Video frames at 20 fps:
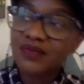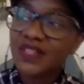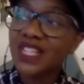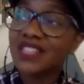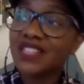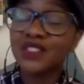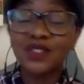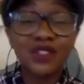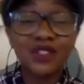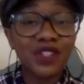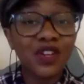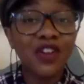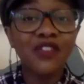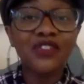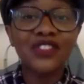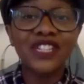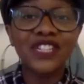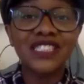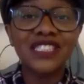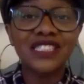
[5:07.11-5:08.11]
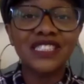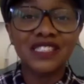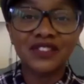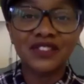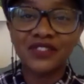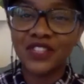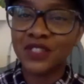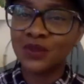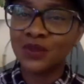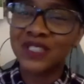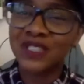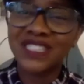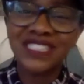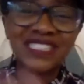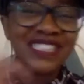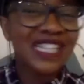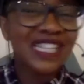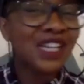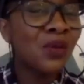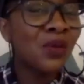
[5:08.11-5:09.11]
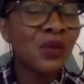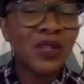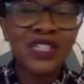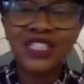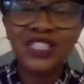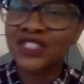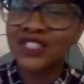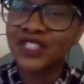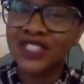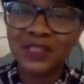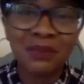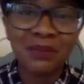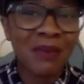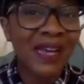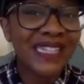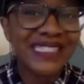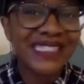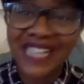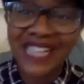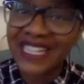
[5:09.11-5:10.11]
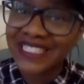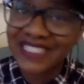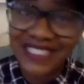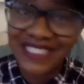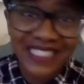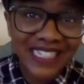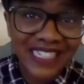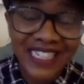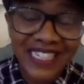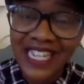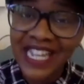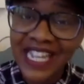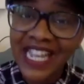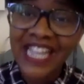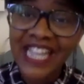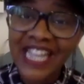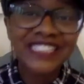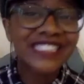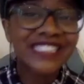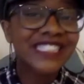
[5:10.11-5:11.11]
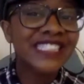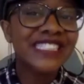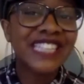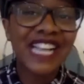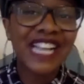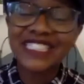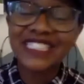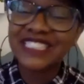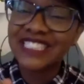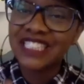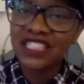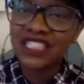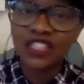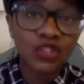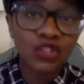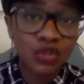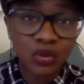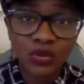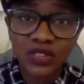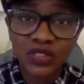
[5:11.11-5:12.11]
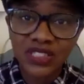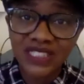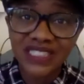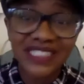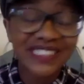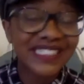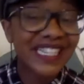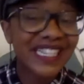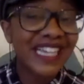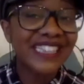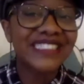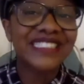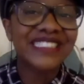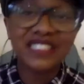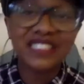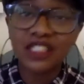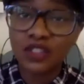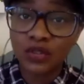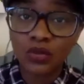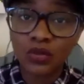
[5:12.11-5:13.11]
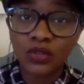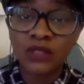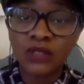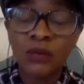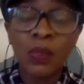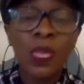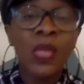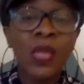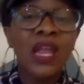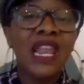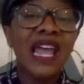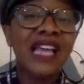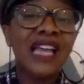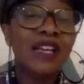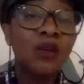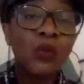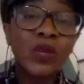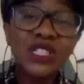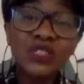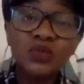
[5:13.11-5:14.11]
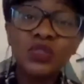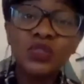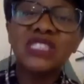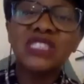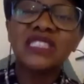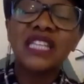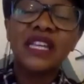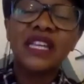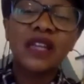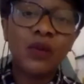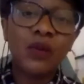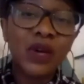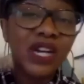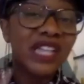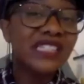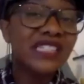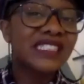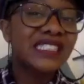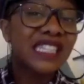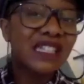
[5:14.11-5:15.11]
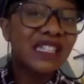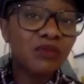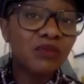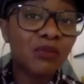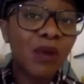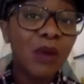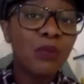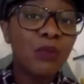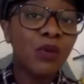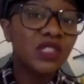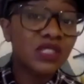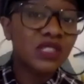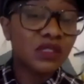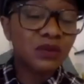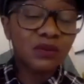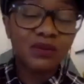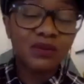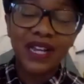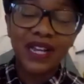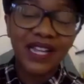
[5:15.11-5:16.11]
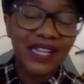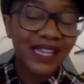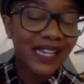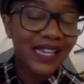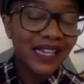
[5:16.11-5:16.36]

So the confidence is the first one. The second one is just mind catching. It's just catching the thoughts. It's catching the thoughts. Like when I say my